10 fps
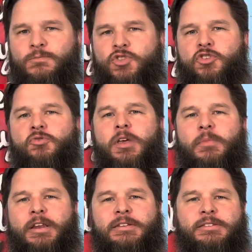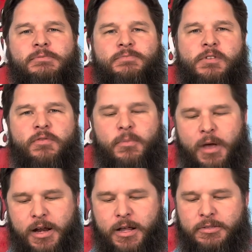The creaminess of the
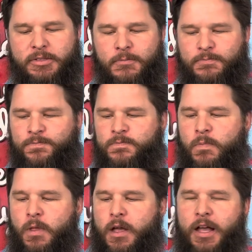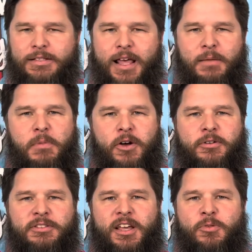mayonnaise, it's like milk.
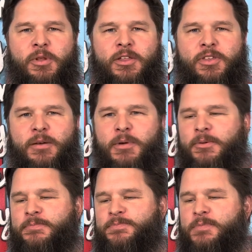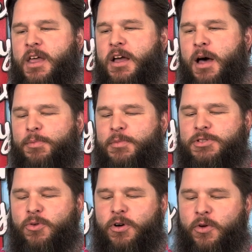It's like really thick milk. It complements the
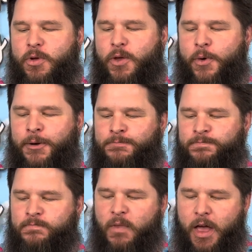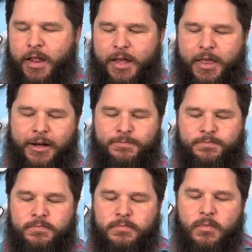Oreo really well. I like that.
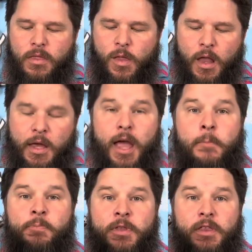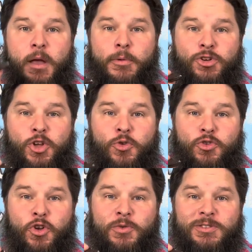Okay, number 2,
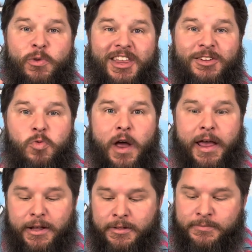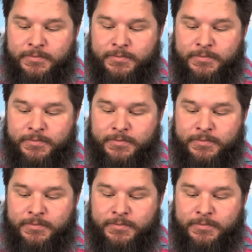Duke's with a twang.